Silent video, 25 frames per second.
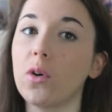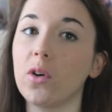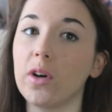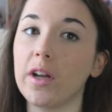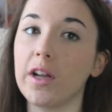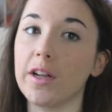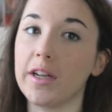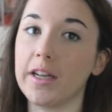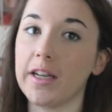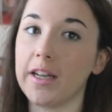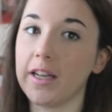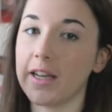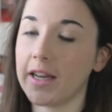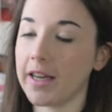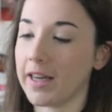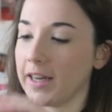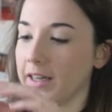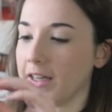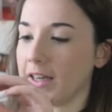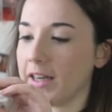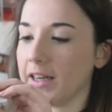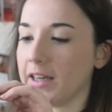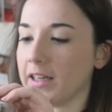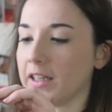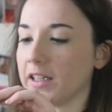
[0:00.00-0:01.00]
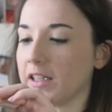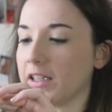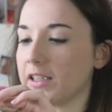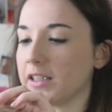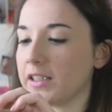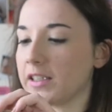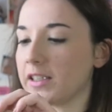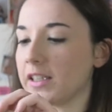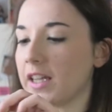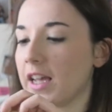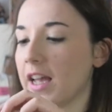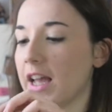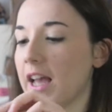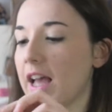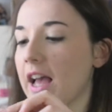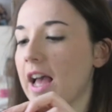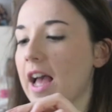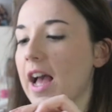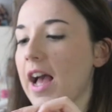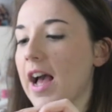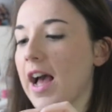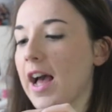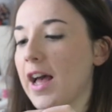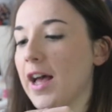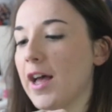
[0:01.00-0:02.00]
hot in England.
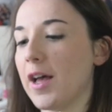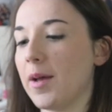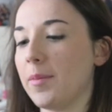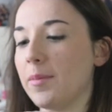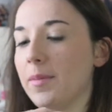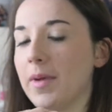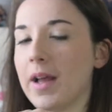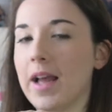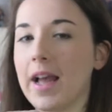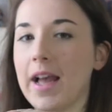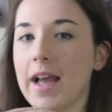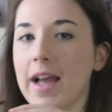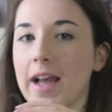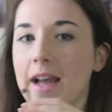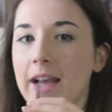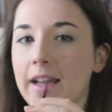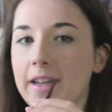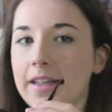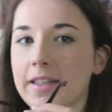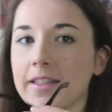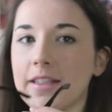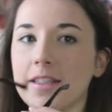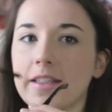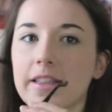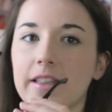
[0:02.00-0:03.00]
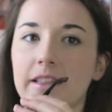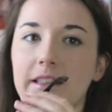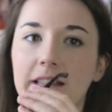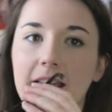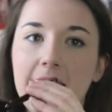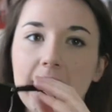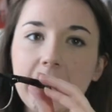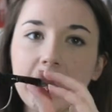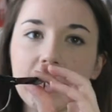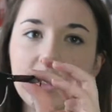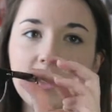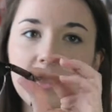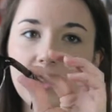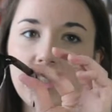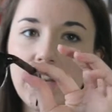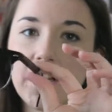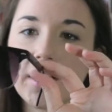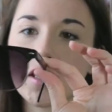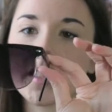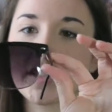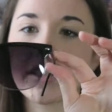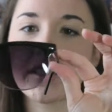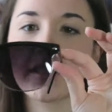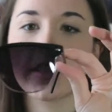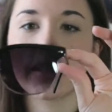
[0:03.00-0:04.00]
And they are
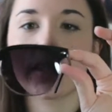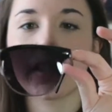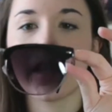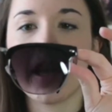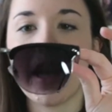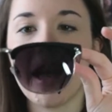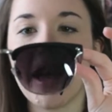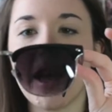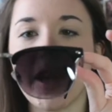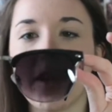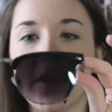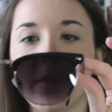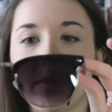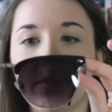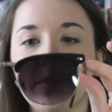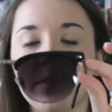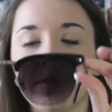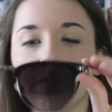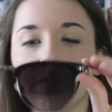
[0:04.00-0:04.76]
just, I